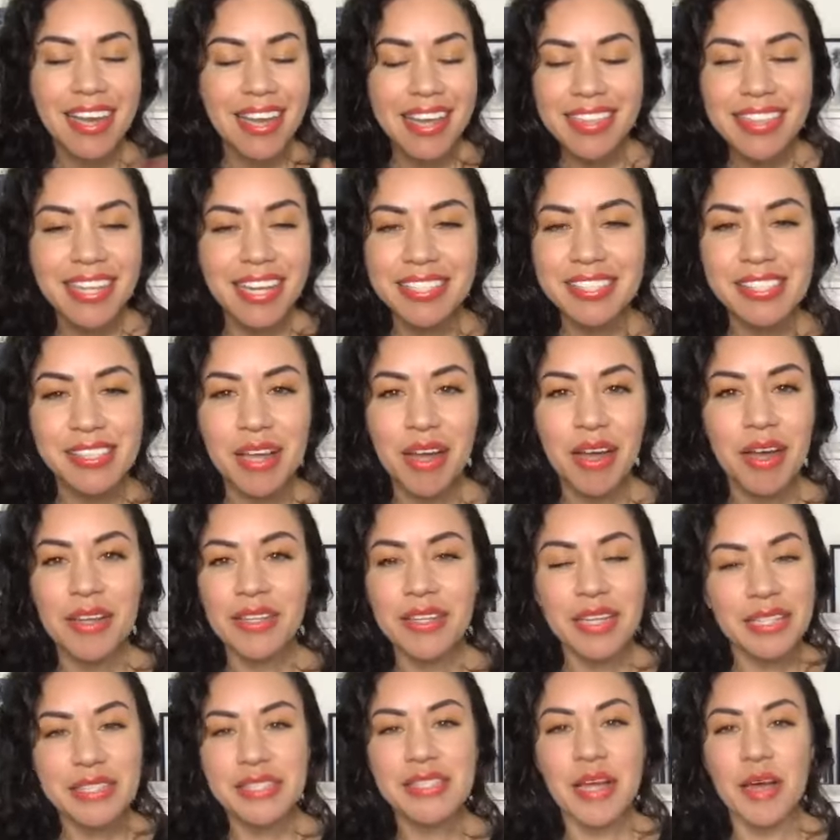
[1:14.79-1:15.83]
That's not
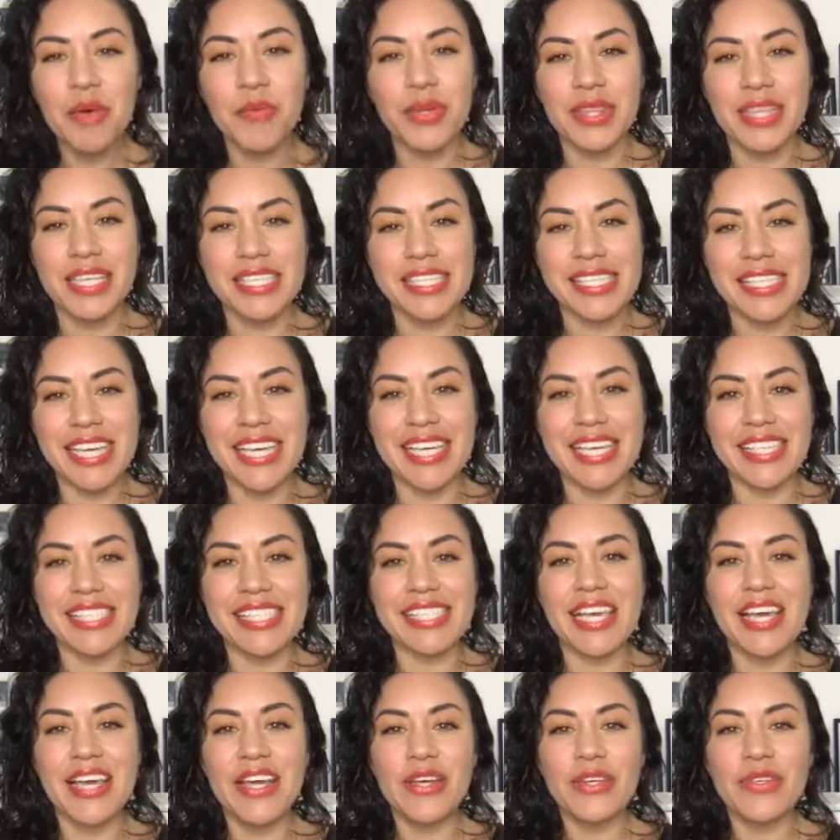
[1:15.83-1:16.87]
what this is.
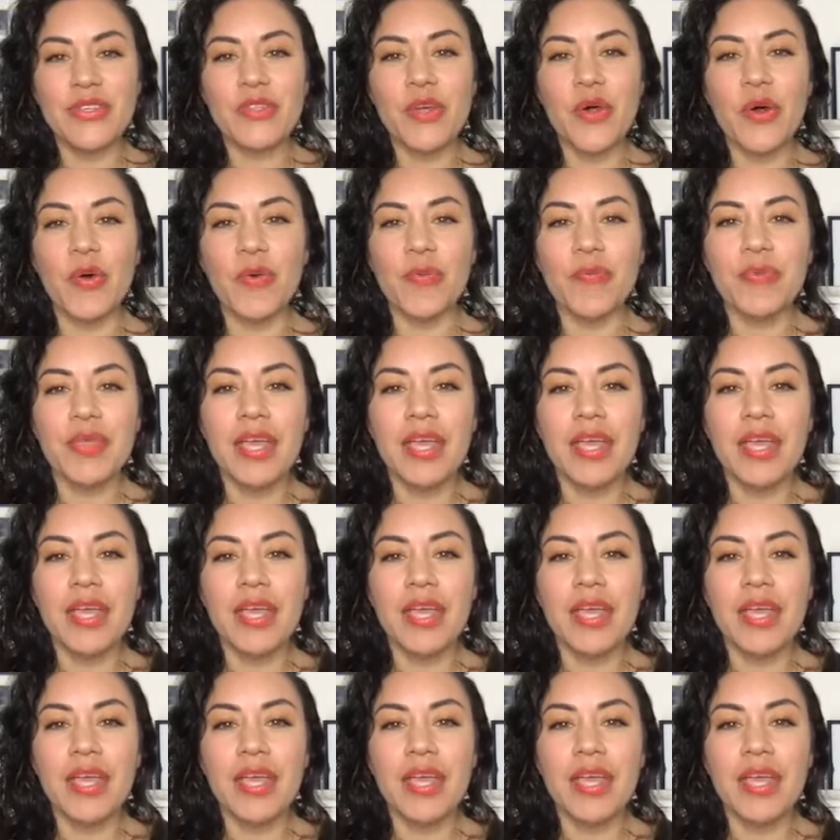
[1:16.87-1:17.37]
So